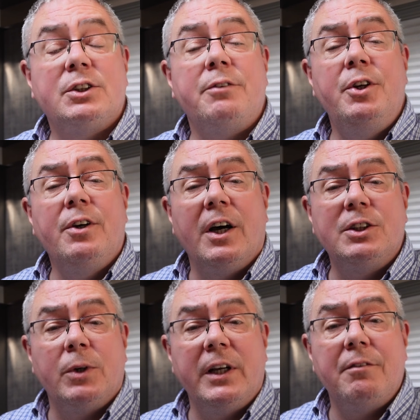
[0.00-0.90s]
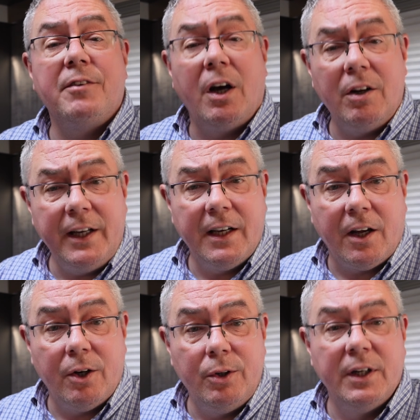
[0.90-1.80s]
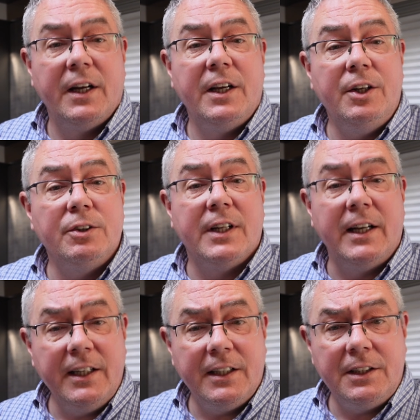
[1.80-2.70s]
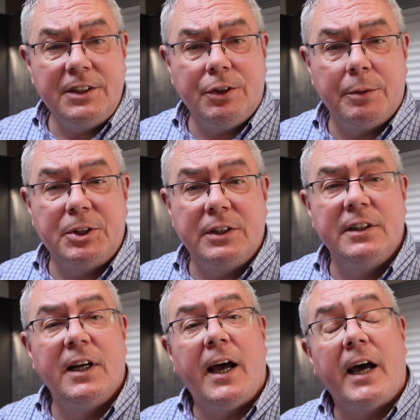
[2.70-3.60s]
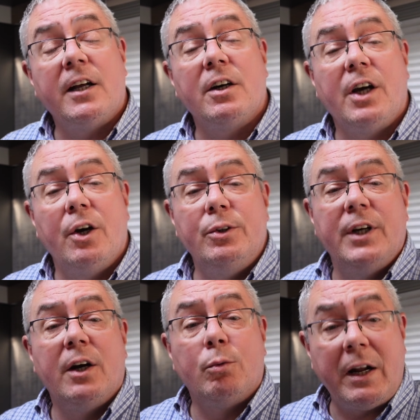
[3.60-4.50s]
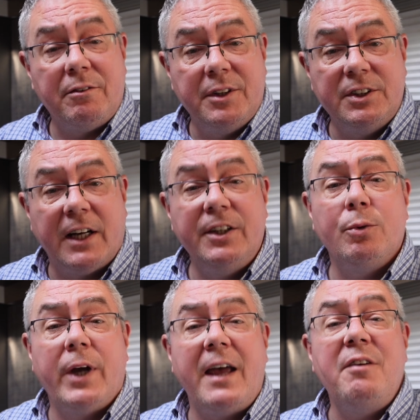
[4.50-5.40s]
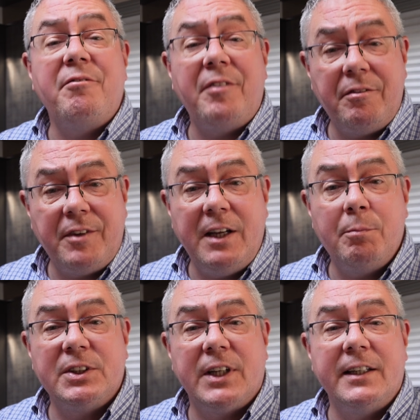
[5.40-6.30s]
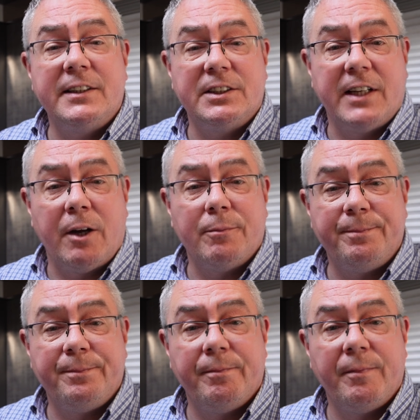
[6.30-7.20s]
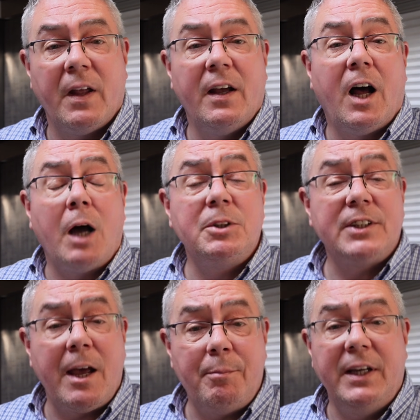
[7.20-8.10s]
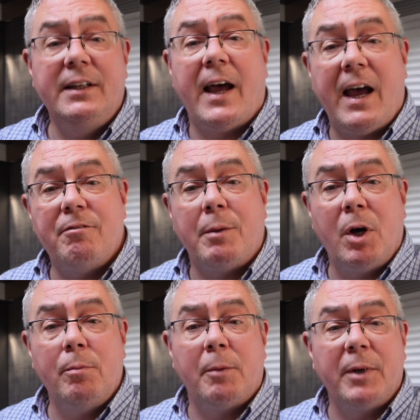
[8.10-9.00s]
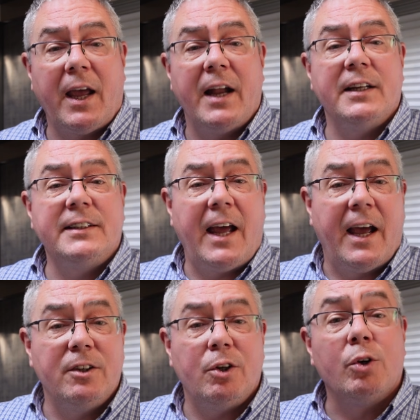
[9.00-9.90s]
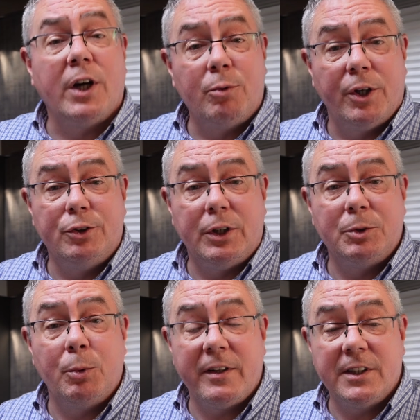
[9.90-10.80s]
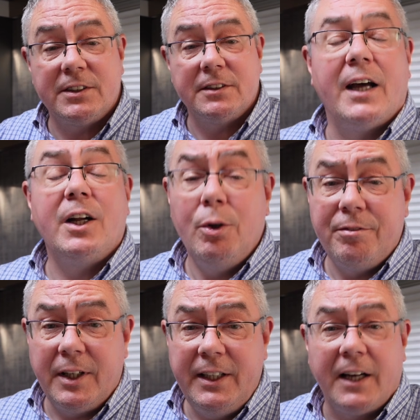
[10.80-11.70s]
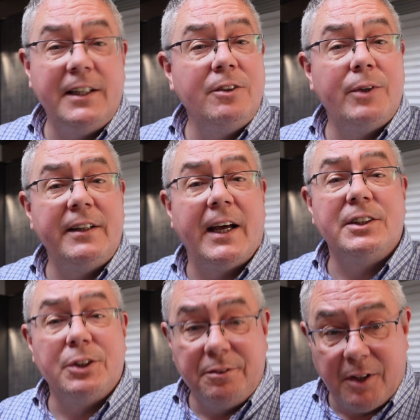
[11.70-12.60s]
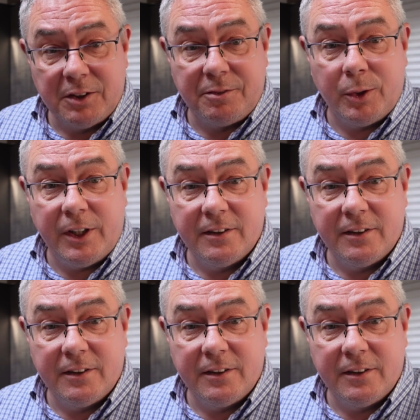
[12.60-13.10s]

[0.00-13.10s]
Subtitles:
So if you guys want to give Kali a go, use the link in the description and our code RADFORDS and you'll get a 15% discount. I'm just happy to have a mobile mechanic to hand on our road trips with us. And hopefully I didn't read that too fast for you.